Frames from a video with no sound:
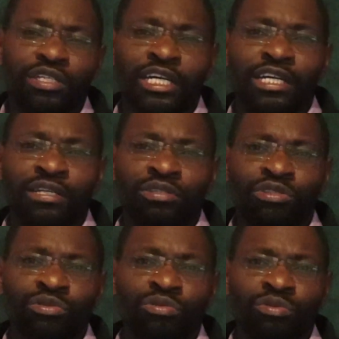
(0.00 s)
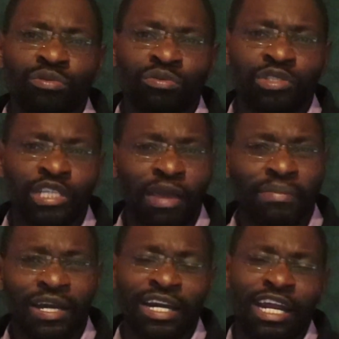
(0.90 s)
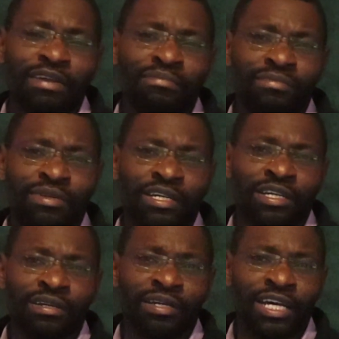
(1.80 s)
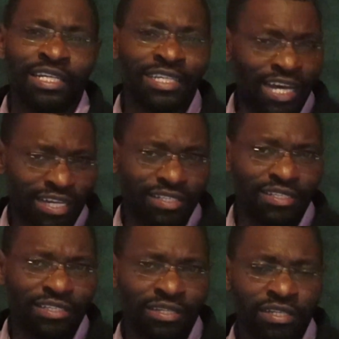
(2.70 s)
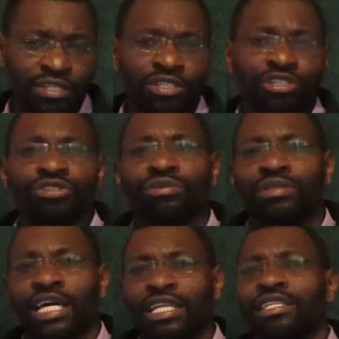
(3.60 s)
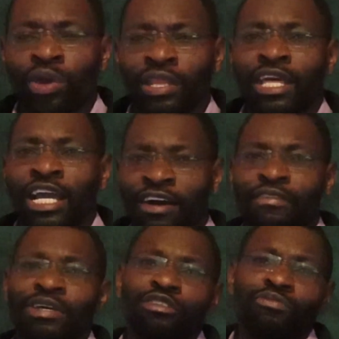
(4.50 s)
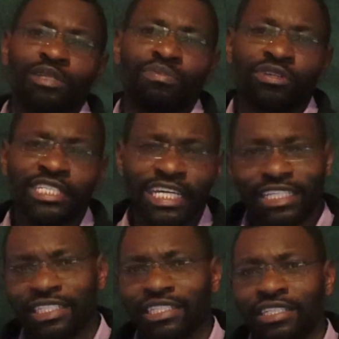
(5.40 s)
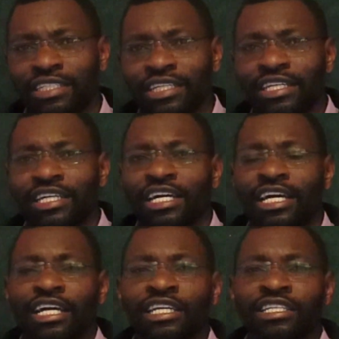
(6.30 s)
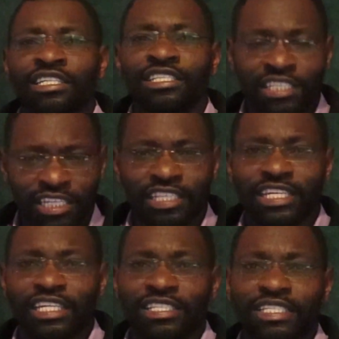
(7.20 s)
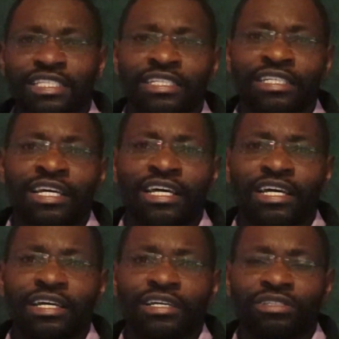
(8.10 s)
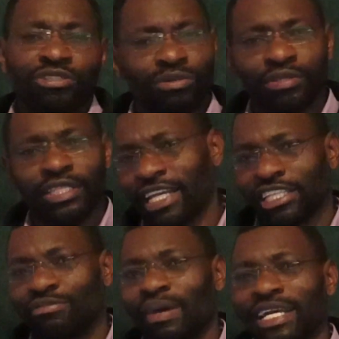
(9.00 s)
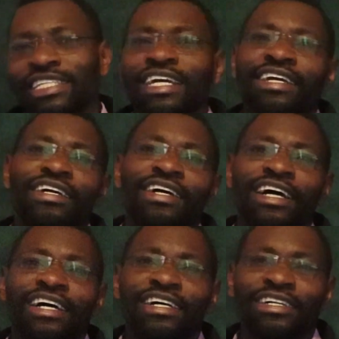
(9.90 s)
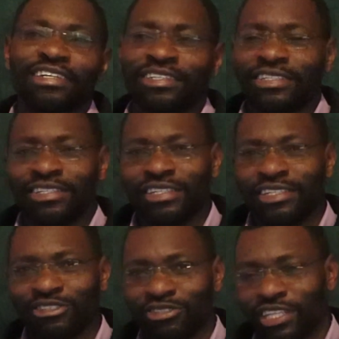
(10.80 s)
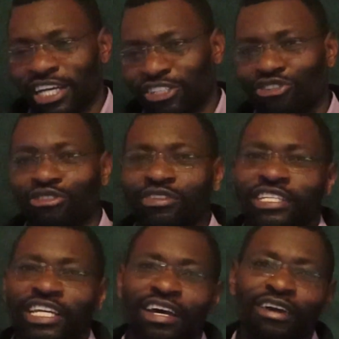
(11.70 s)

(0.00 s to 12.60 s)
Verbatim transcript: uh, to cybercrime uh, attacks. So that we, the government must protect uh, its citizens. So that is my take. it was a short